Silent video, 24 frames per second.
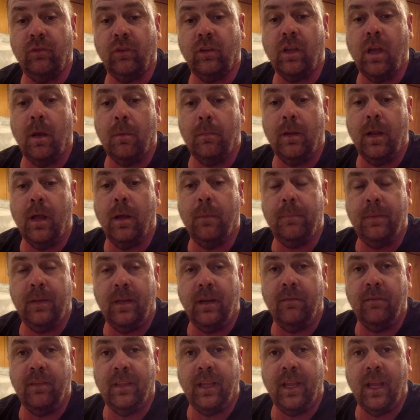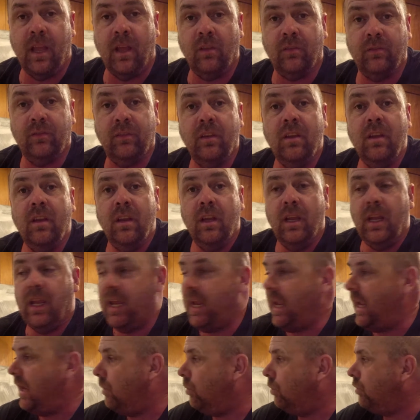coming up and everything else,
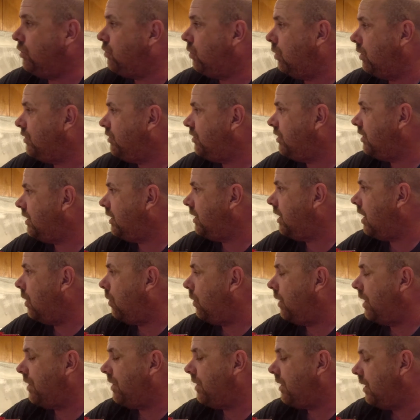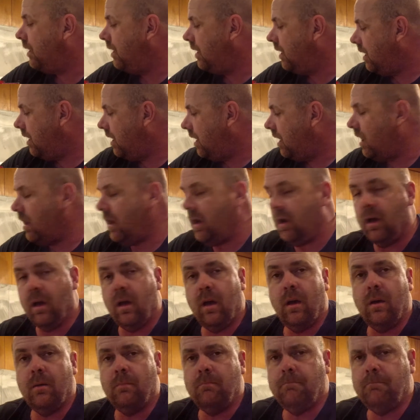and which ones you can go with.
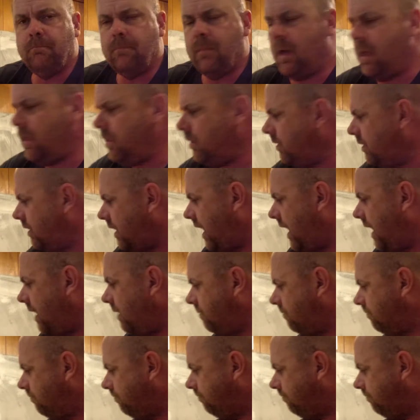Other than that,